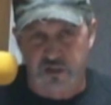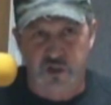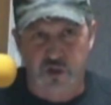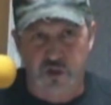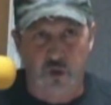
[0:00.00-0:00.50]

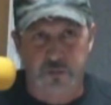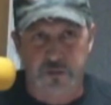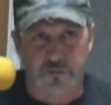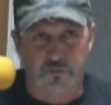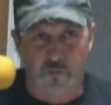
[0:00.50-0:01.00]
There's two
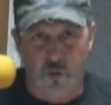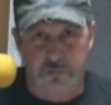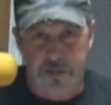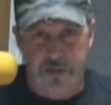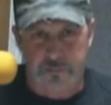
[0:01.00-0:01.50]
groups of
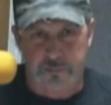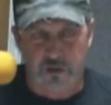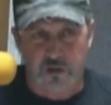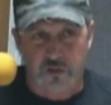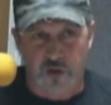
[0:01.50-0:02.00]
informed
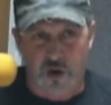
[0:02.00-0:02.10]
people,